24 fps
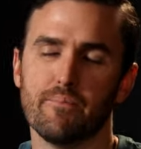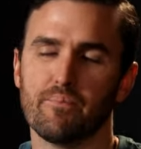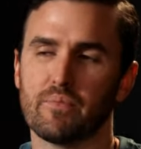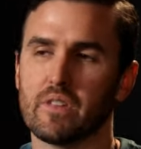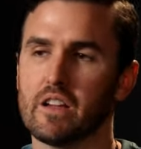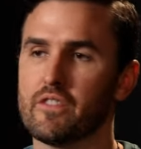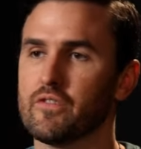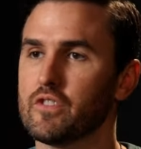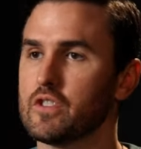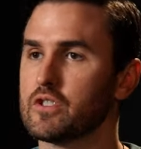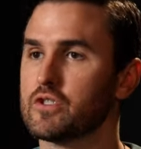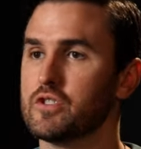
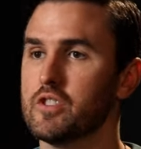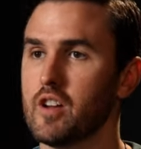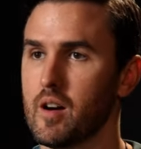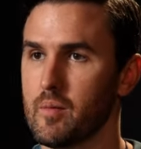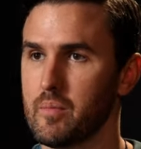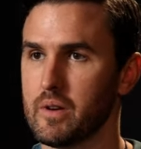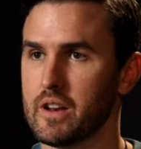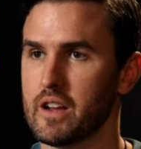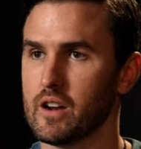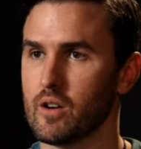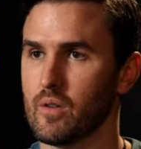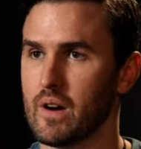If there's
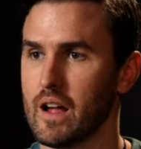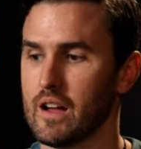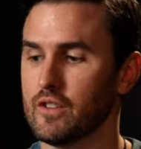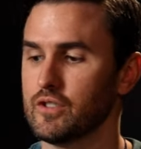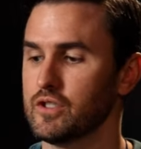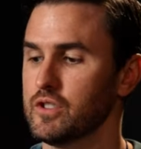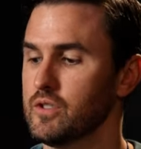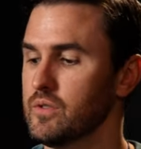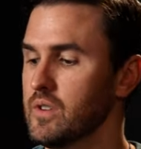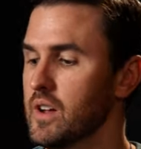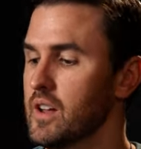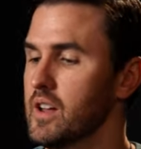nobody
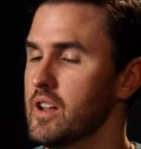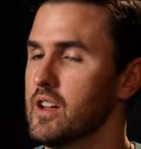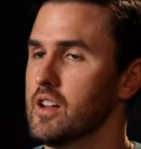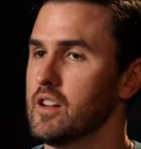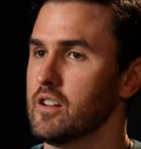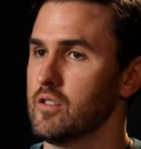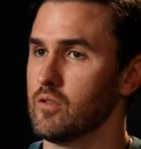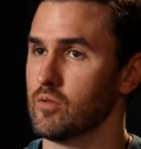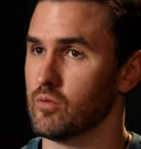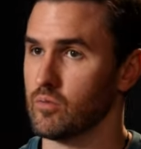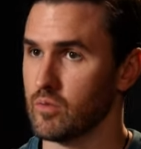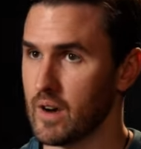around you,
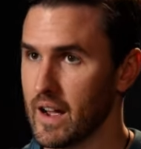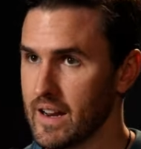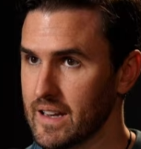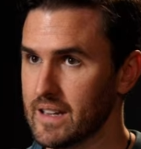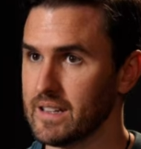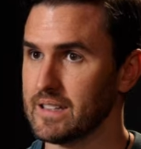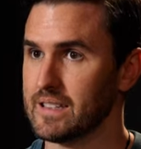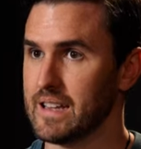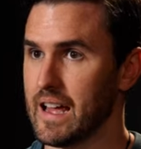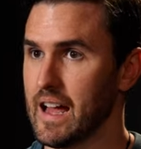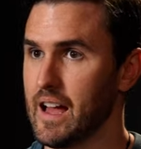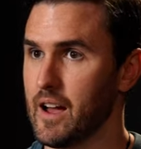write
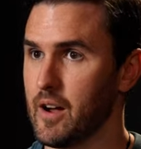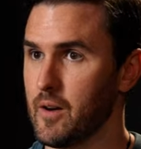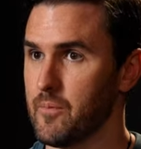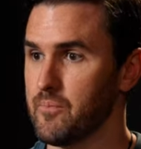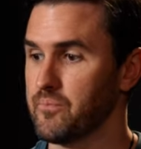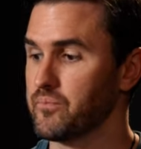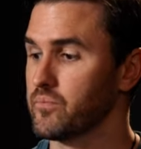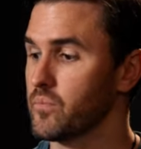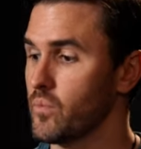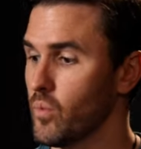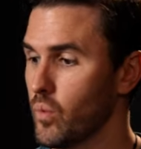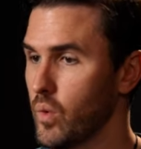it down,